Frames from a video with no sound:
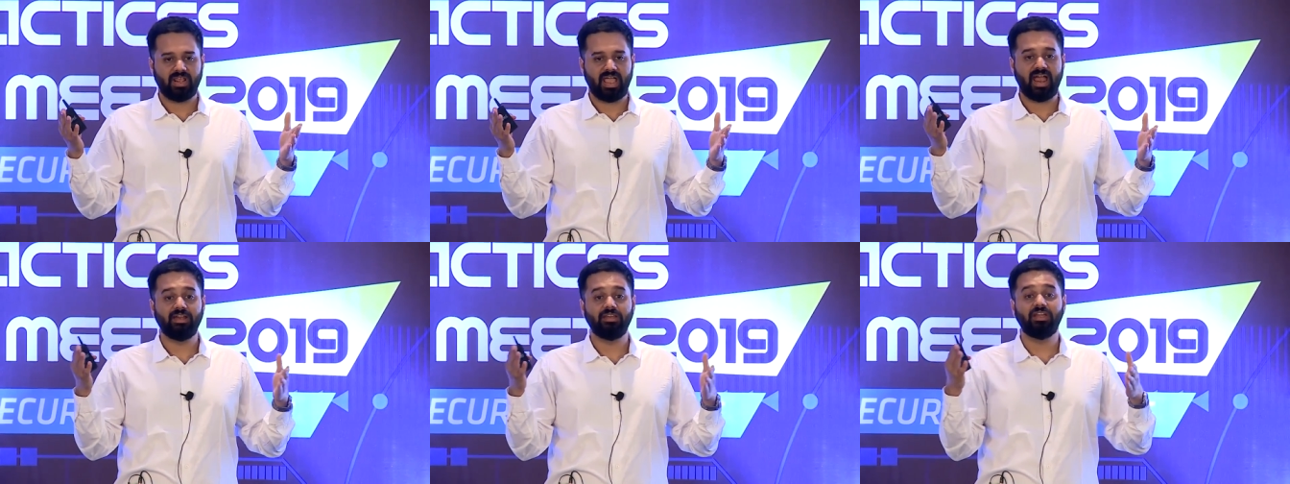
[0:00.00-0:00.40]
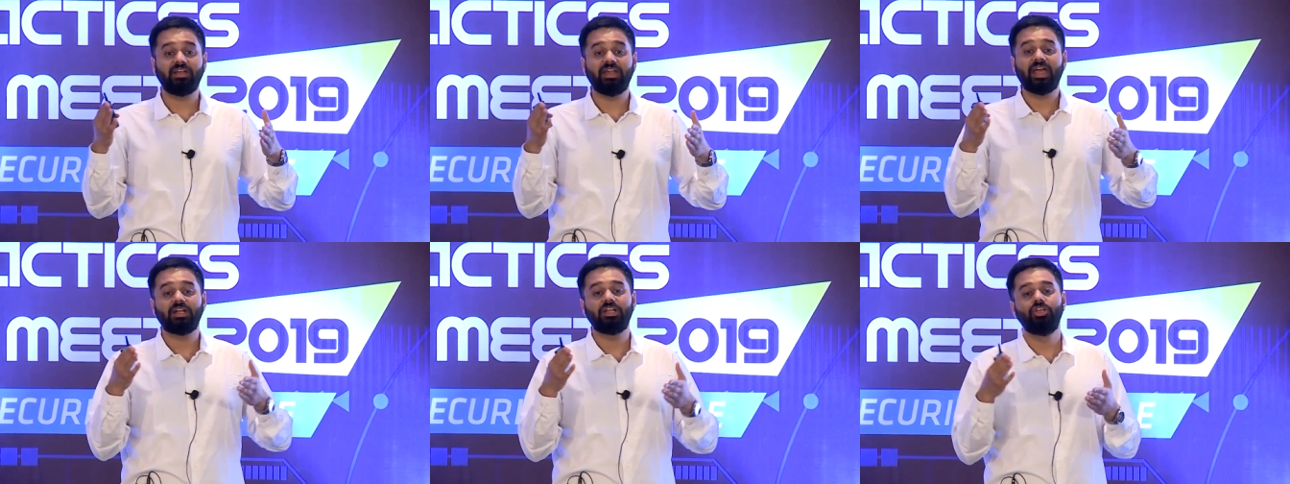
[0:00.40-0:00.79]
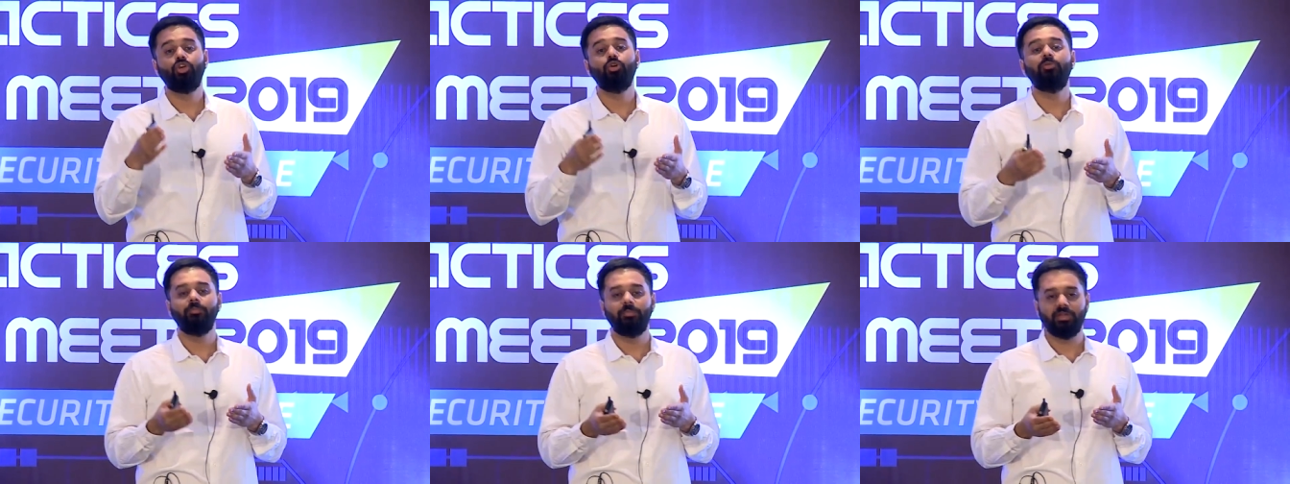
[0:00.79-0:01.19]
and detect
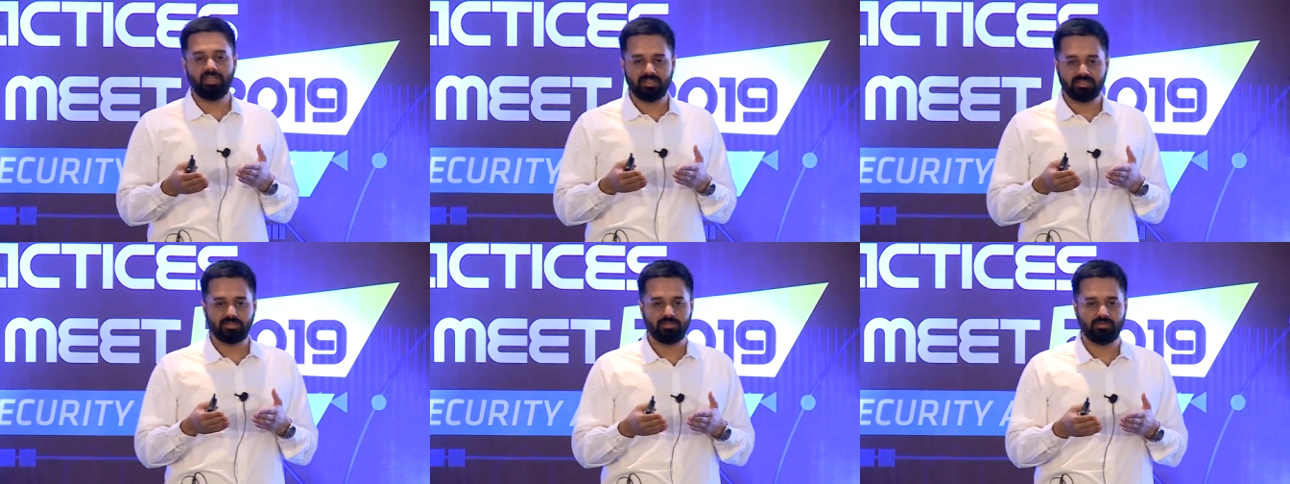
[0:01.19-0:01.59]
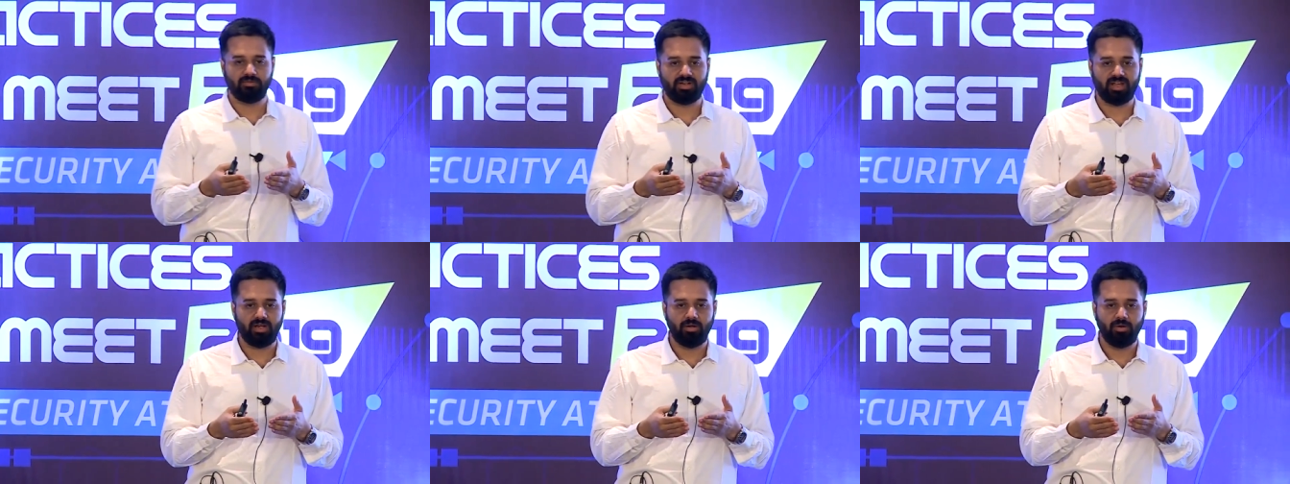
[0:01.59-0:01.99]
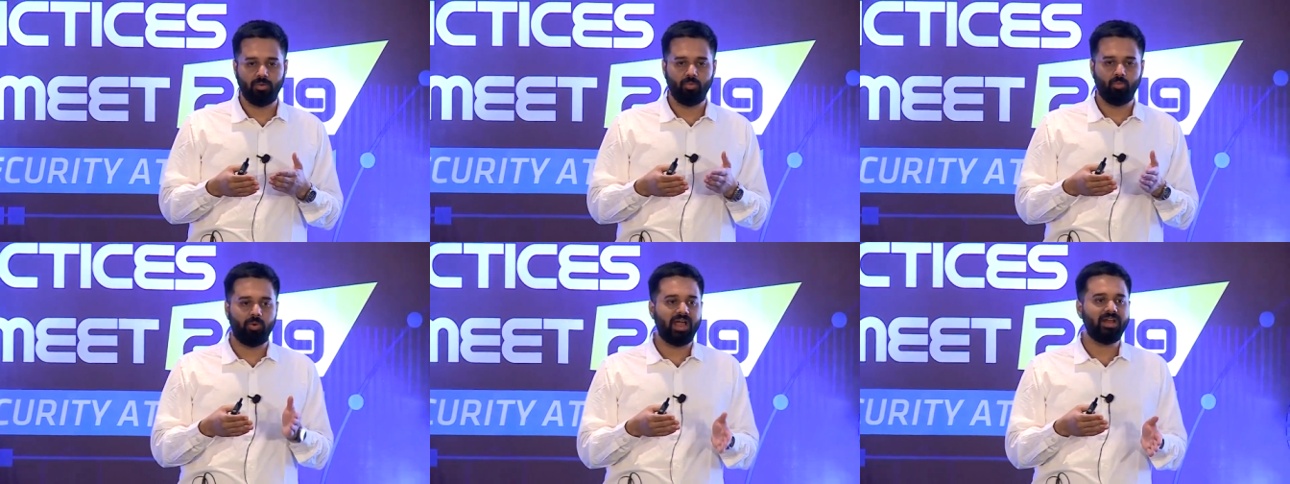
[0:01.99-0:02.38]
human beings, right?
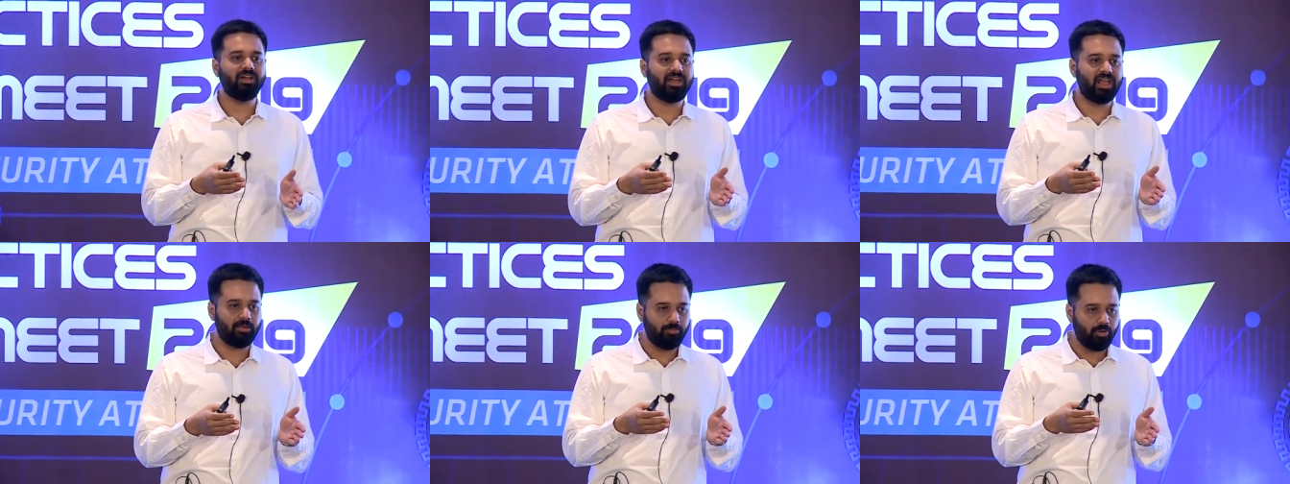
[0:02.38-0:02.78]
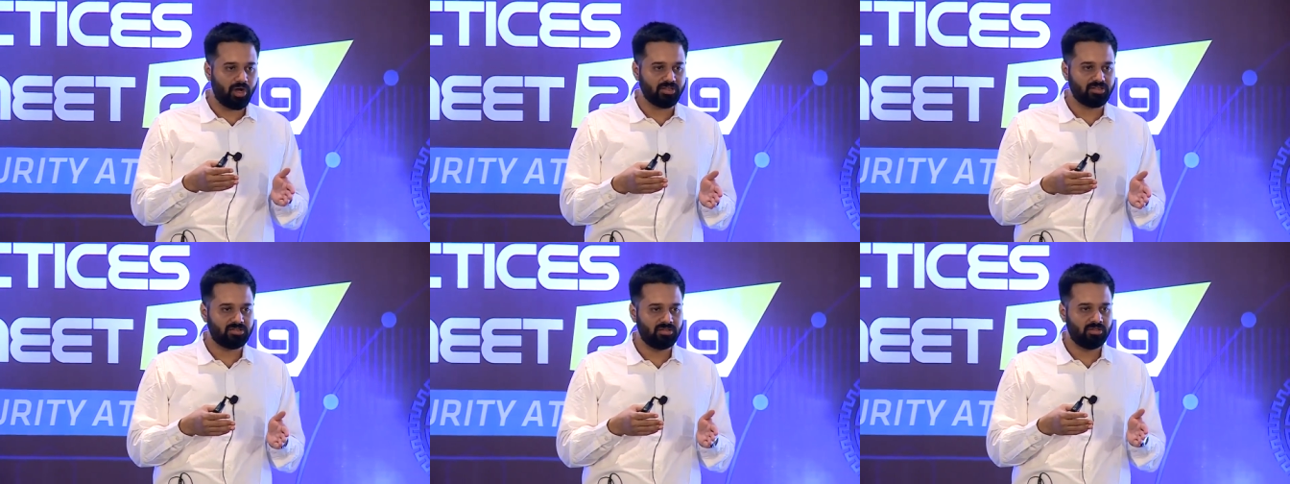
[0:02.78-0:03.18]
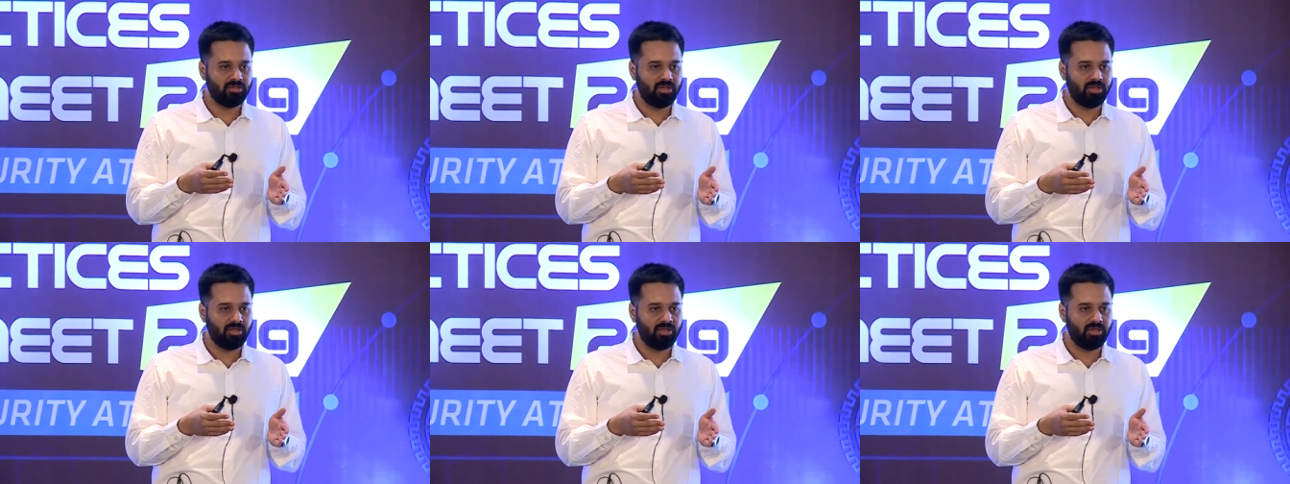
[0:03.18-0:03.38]
Why detect bots?